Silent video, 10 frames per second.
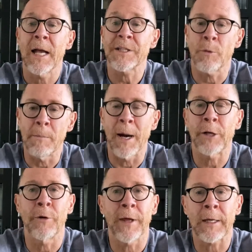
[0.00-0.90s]
as a
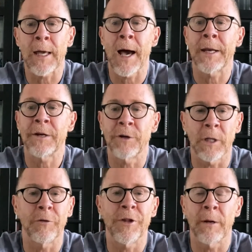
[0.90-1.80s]
reminder that God had
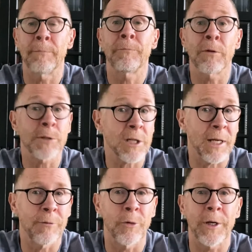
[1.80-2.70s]
delivered them from
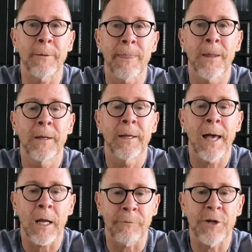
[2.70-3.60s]
slavery out of